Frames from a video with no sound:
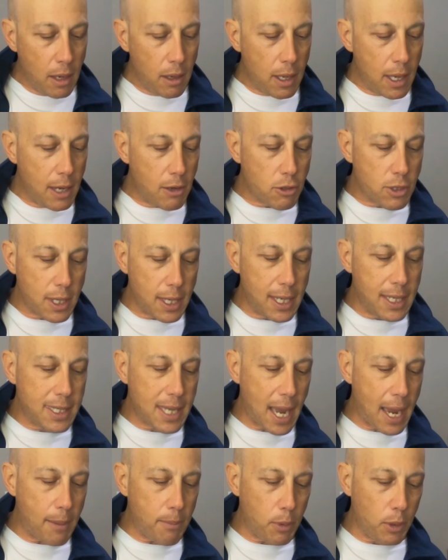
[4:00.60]
here's an
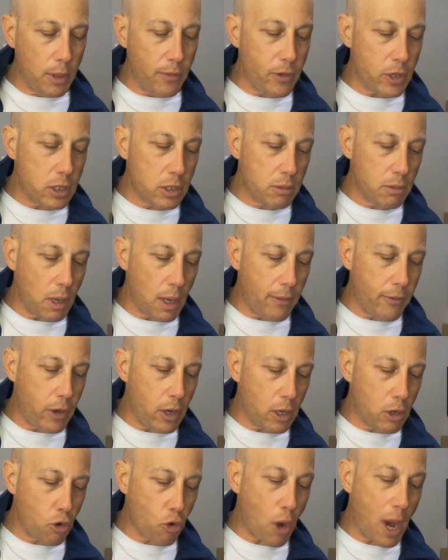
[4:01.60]
example of
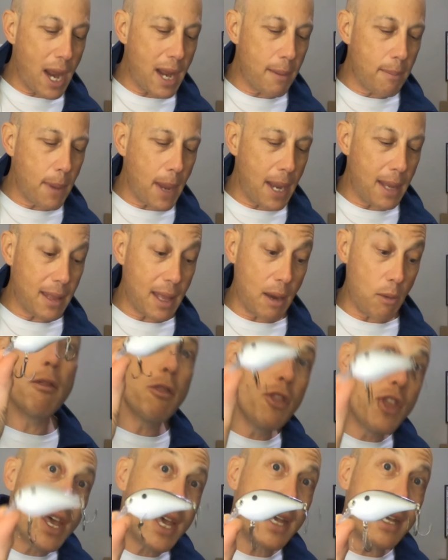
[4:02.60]
a crankbait.
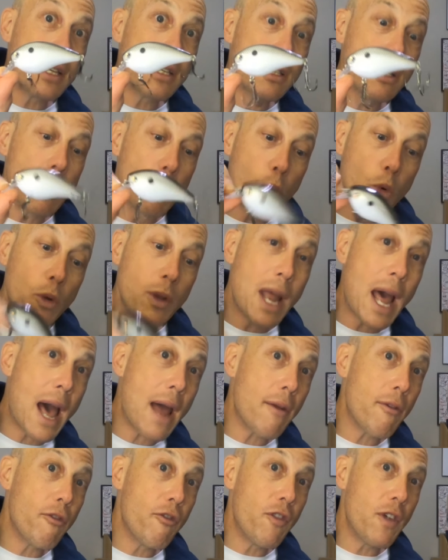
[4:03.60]
This will
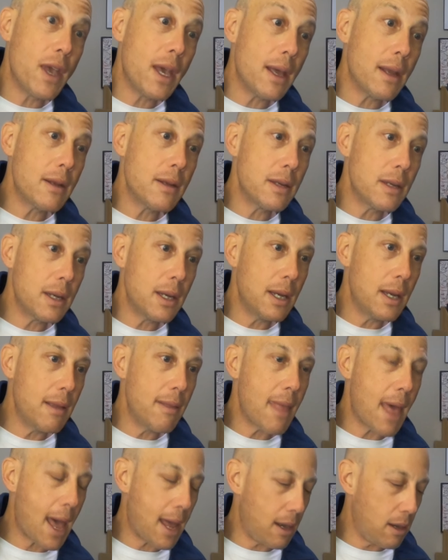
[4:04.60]
not fit
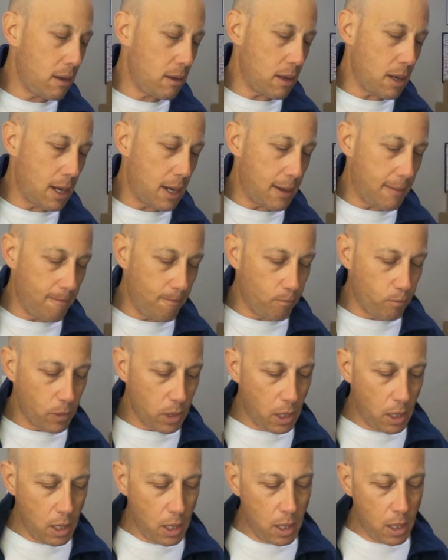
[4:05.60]
in that
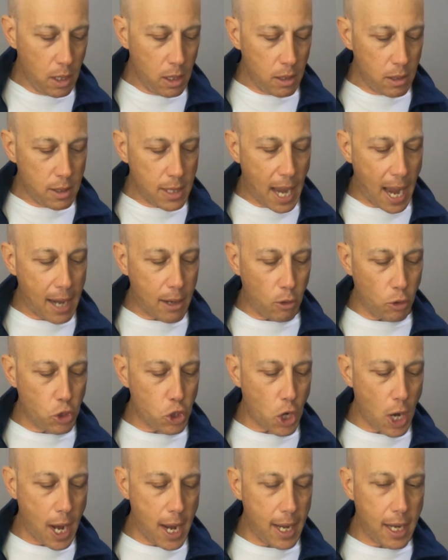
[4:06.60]
tackle
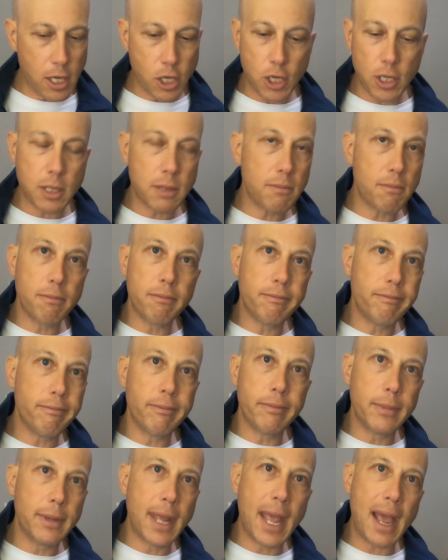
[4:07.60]
tray. It just
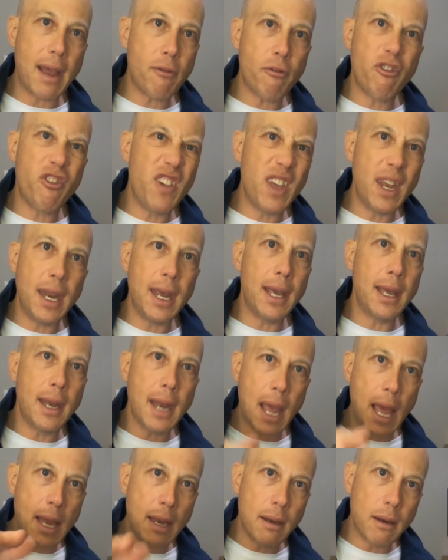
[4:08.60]
can't fit in
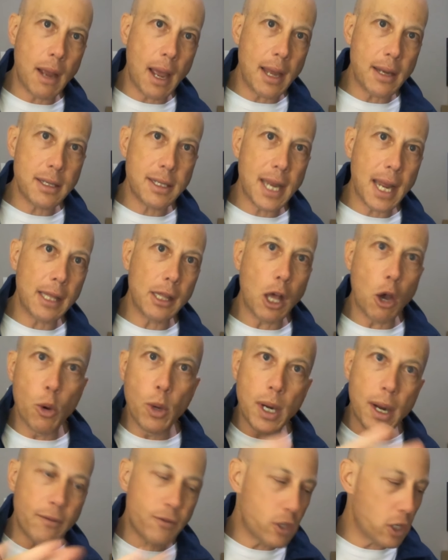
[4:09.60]
and stay
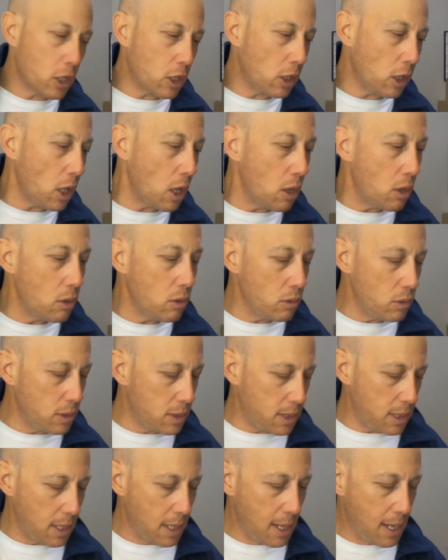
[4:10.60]
low enough to
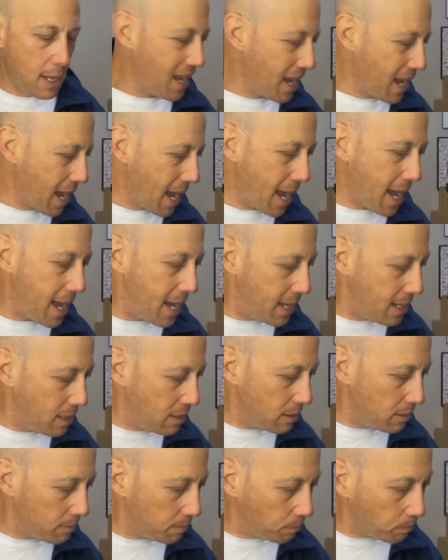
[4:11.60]
close,
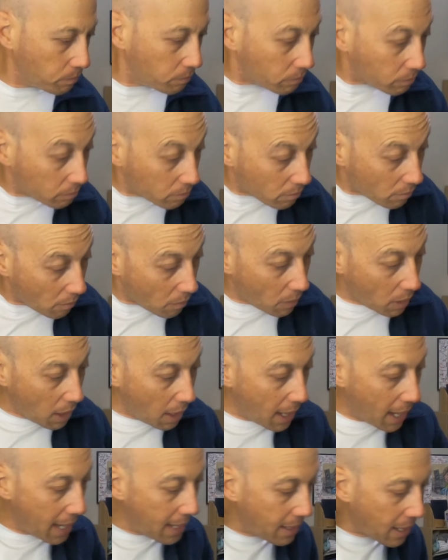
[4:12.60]
and
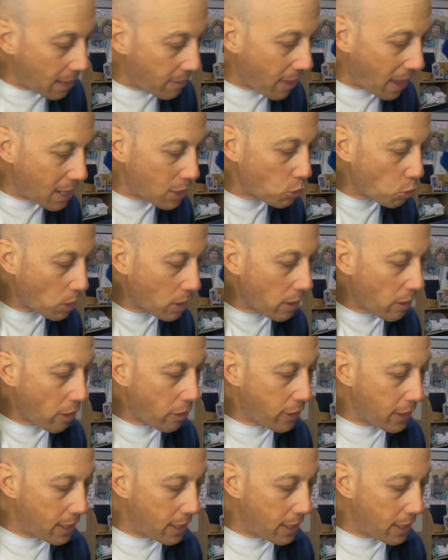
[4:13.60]
that is one of the